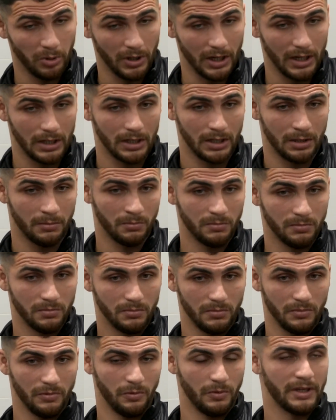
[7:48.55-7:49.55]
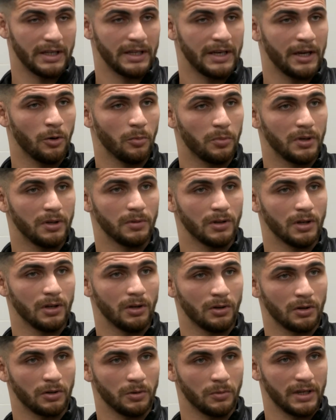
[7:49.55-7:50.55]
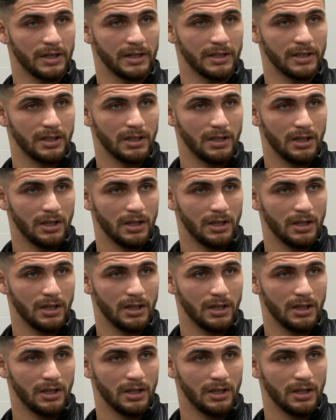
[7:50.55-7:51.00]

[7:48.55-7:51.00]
but if we can help people along the way,